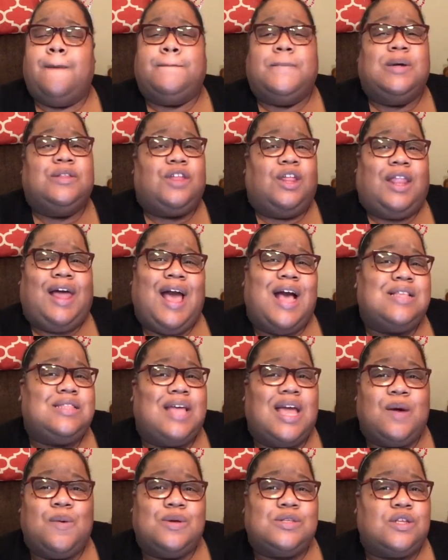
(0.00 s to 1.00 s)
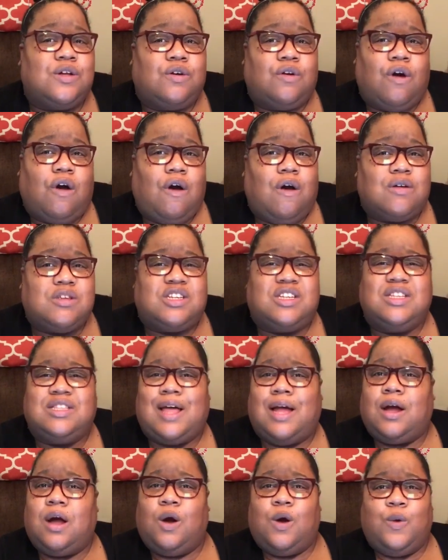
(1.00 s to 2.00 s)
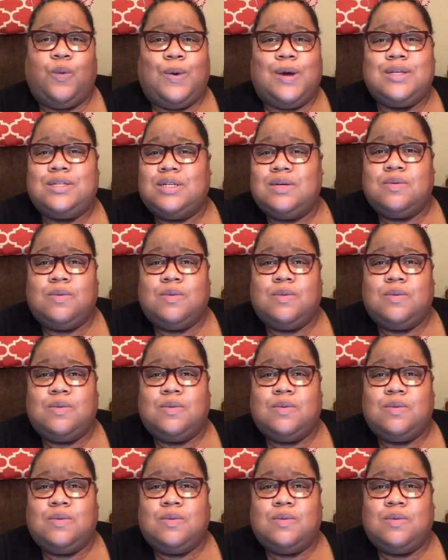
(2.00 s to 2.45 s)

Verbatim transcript: But the last name wasn't Cross. She's like, oh, was it?